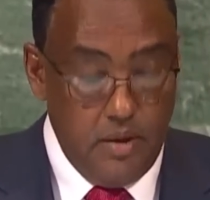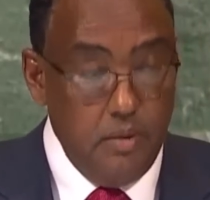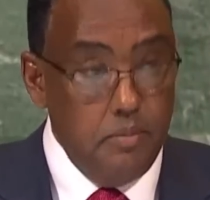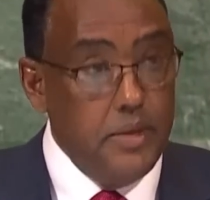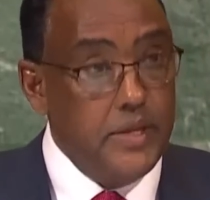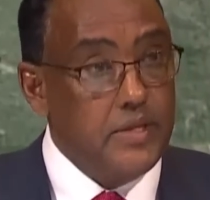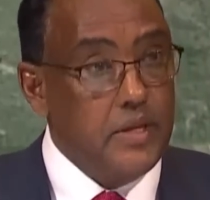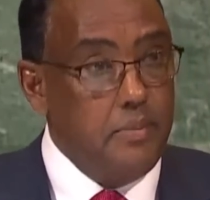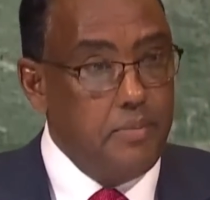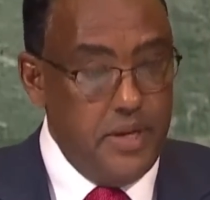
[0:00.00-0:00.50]

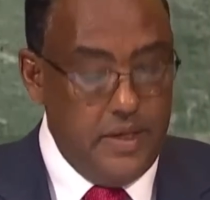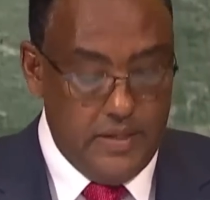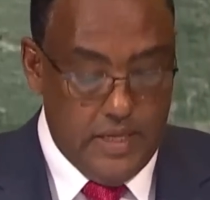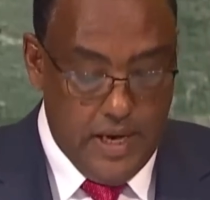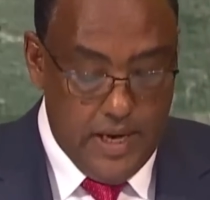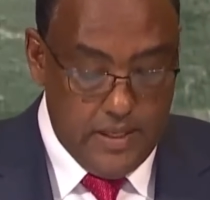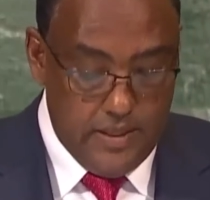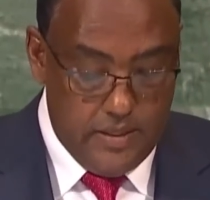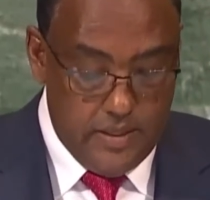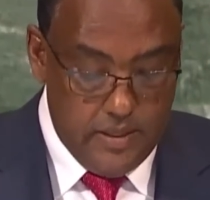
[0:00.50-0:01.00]
Mr.
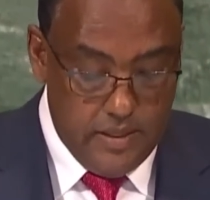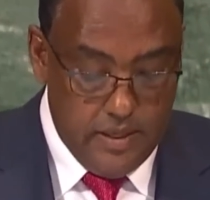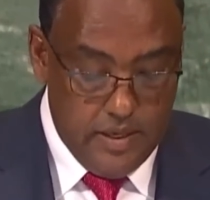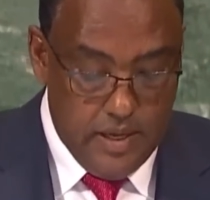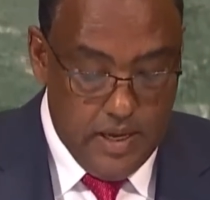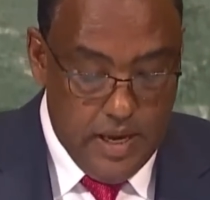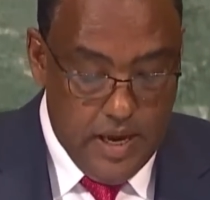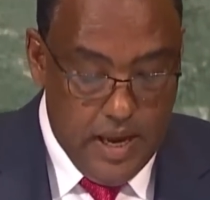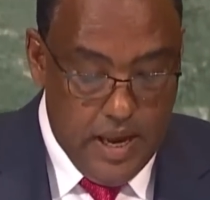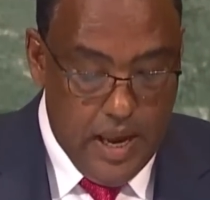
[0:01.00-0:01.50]
President,
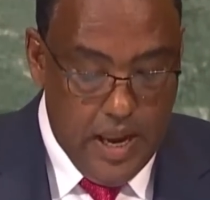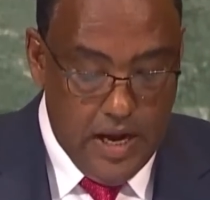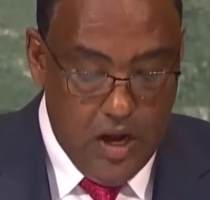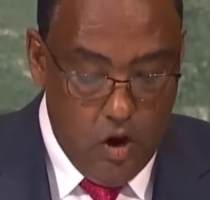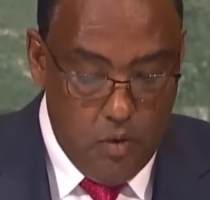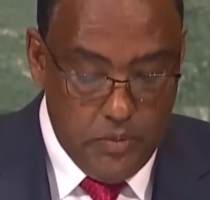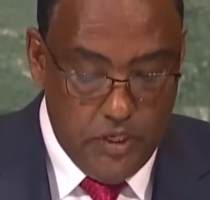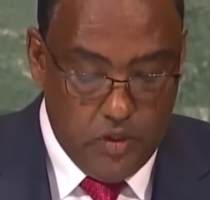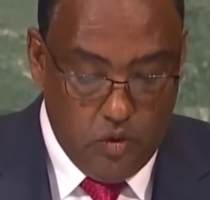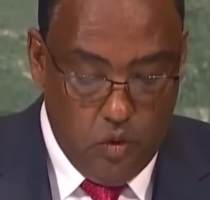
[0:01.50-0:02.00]

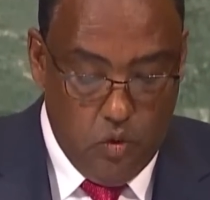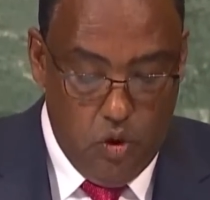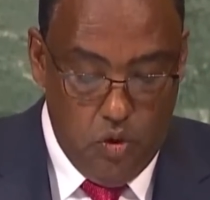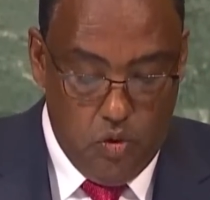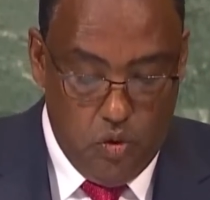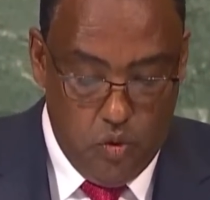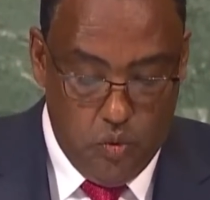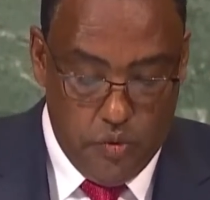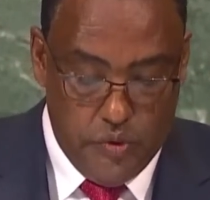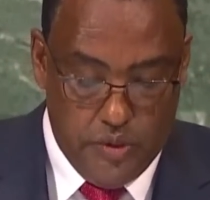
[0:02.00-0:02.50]
allow me to
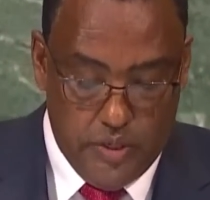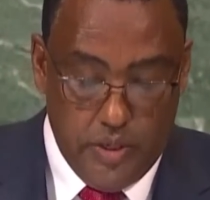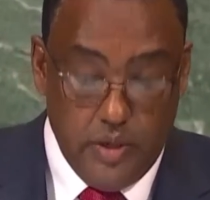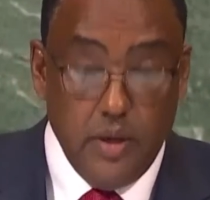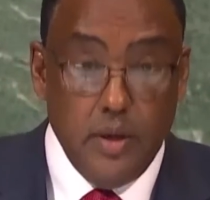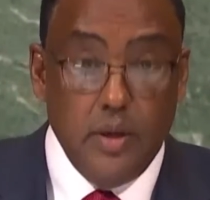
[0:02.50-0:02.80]
conclude